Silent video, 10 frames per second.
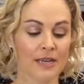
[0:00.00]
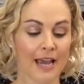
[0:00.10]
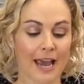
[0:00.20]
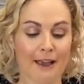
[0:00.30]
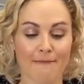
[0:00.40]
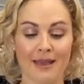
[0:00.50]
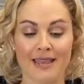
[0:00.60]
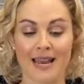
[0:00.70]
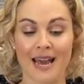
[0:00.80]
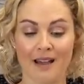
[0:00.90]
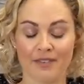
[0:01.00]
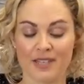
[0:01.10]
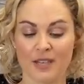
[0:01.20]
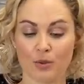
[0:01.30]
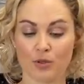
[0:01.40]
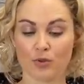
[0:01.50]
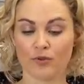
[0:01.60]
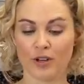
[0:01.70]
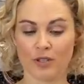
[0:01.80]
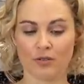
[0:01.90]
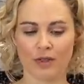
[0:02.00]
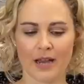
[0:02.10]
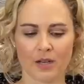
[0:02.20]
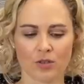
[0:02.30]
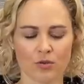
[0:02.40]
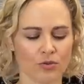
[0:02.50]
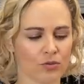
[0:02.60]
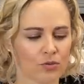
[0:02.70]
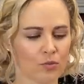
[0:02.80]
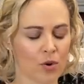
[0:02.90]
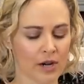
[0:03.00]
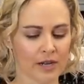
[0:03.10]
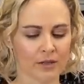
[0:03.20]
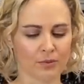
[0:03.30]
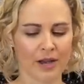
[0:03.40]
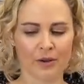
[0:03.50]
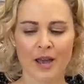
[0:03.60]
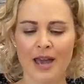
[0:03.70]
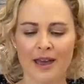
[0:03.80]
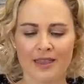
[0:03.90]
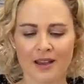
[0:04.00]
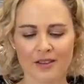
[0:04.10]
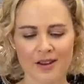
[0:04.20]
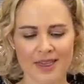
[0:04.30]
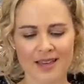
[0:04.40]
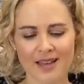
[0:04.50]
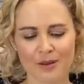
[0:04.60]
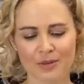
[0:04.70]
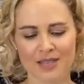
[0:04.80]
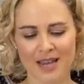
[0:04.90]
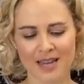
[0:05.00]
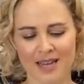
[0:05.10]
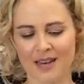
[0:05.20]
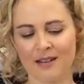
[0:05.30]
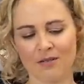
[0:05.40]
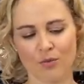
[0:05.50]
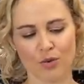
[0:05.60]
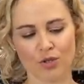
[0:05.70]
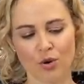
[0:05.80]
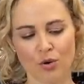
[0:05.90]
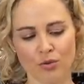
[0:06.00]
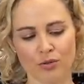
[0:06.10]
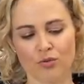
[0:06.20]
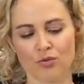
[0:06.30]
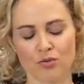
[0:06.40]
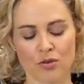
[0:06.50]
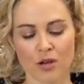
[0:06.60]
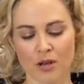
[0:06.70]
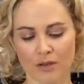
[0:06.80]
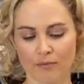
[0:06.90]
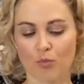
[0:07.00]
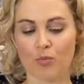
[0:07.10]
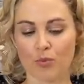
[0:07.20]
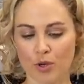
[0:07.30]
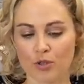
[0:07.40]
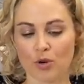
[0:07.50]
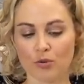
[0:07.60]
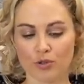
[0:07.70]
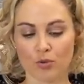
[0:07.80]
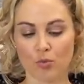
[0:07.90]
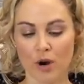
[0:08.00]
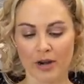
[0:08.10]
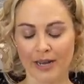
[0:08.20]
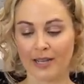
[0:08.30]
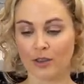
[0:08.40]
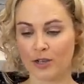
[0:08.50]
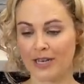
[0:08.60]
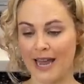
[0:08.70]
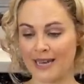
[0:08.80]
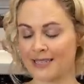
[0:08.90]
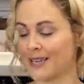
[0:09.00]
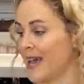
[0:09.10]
and then have the sequins over it, so that could also work as well. The other thing that I was thinking could also work and look nice